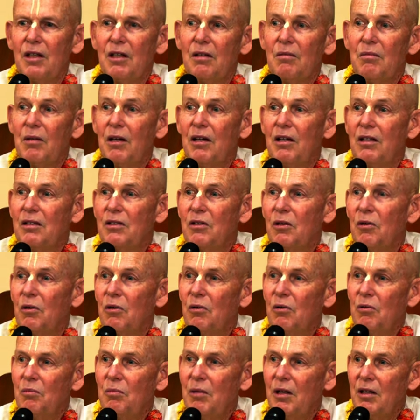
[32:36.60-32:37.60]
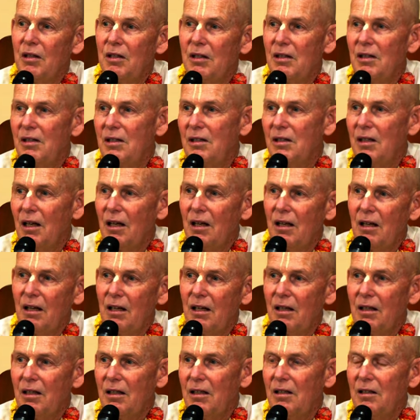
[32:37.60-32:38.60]
Mahato
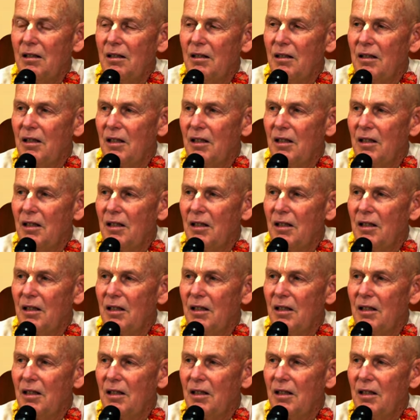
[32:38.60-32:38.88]
Mahiyan,